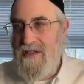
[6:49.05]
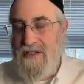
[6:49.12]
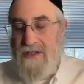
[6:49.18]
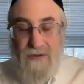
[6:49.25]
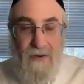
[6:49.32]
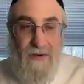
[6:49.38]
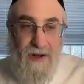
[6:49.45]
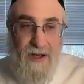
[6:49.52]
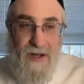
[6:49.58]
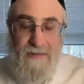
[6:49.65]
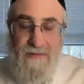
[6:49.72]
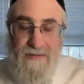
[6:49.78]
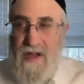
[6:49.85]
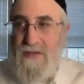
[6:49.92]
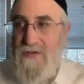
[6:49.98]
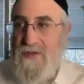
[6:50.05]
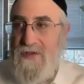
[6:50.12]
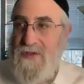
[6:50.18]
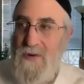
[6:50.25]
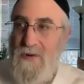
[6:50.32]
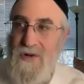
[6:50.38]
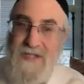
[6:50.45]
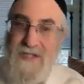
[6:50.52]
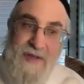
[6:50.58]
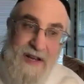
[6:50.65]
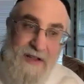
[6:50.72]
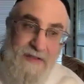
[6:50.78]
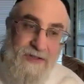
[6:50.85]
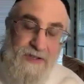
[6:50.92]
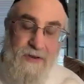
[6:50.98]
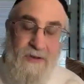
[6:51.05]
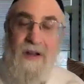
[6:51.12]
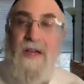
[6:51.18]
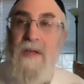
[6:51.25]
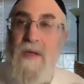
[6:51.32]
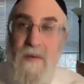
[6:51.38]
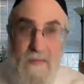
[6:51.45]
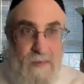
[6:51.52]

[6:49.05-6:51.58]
Torah, right, the stories beginning of the Torah,